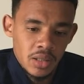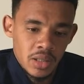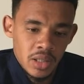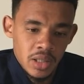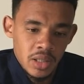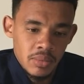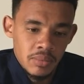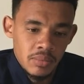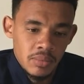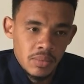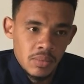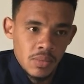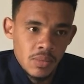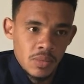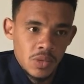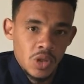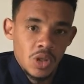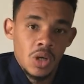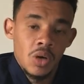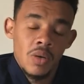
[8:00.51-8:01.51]
team,
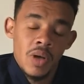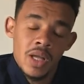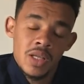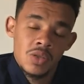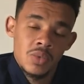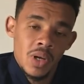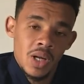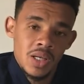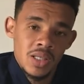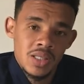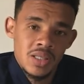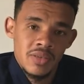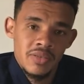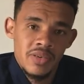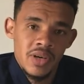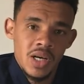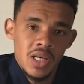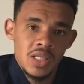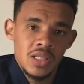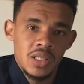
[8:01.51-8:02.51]
as well as the
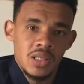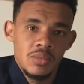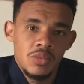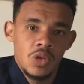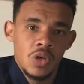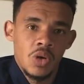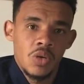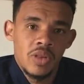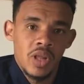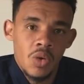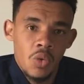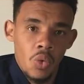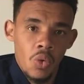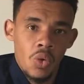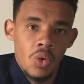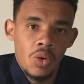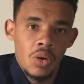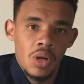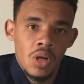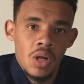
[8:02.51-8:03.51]
first team, they
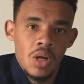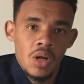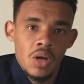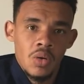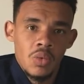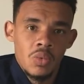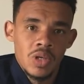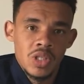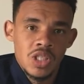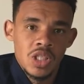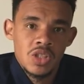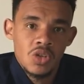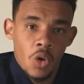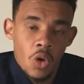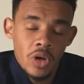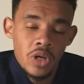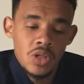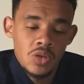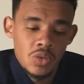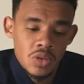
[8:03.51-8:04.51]
all were just
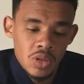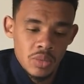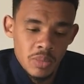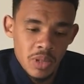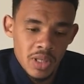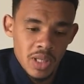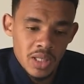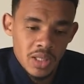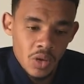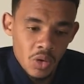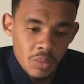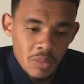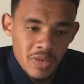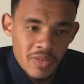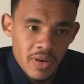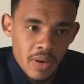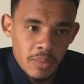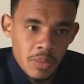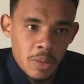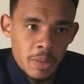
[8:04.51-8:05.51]
honest with me. They told me
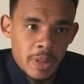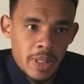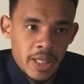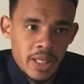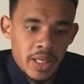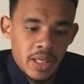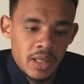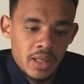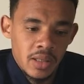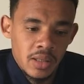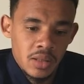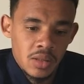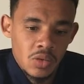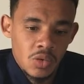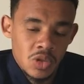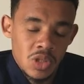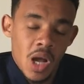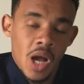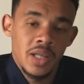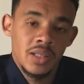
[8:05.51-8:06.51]
from the beginning,
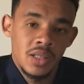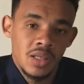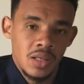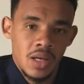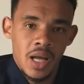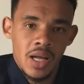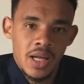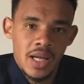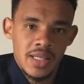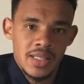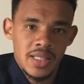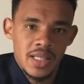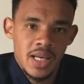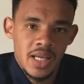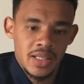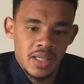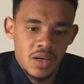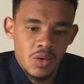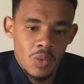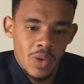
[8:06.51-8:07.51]
because I
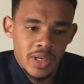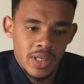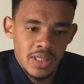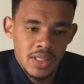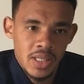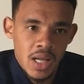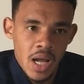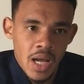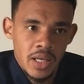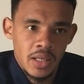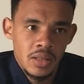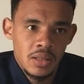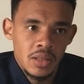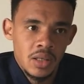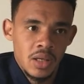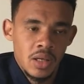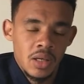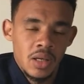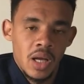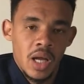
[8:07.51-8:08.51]
didn't want to sign.
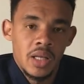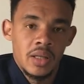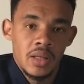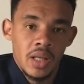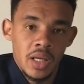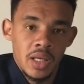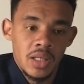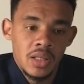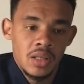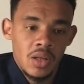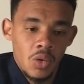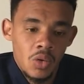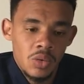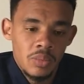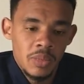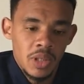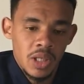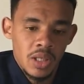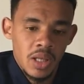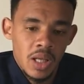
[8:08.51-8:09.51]
And they told
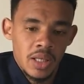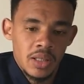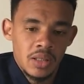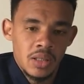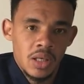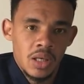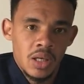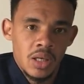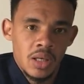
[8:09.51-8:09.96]
me that